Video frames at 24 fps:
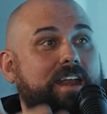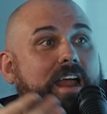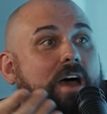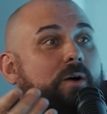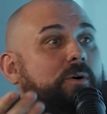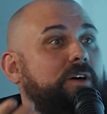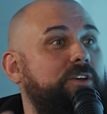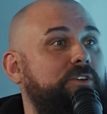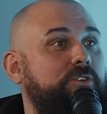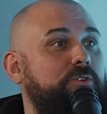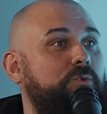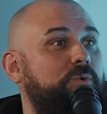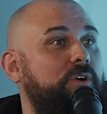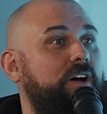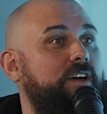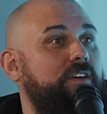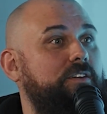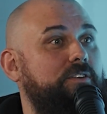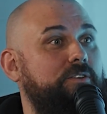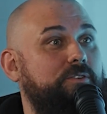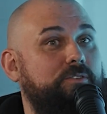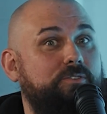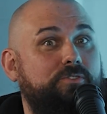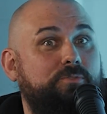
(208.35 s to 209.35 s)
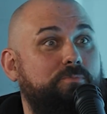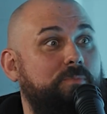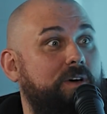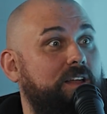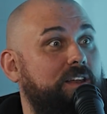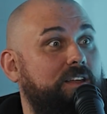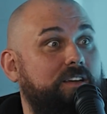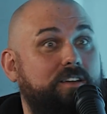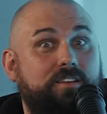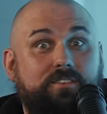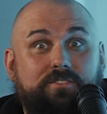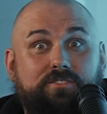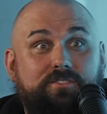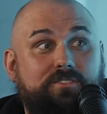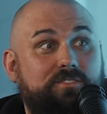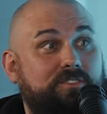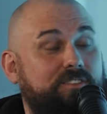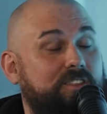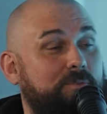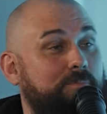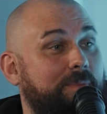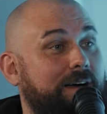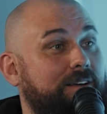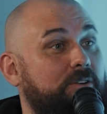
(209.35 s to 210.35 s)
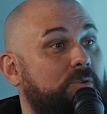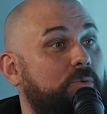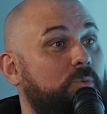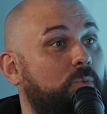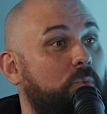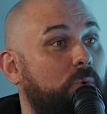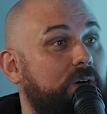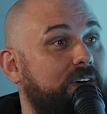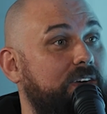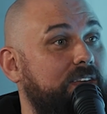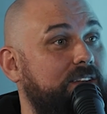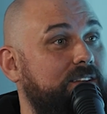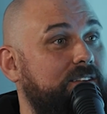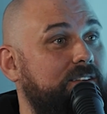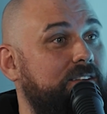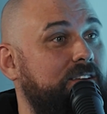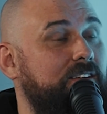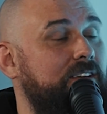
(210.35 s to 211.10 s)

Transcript: now I knew why you were smiling, because the amount of weight,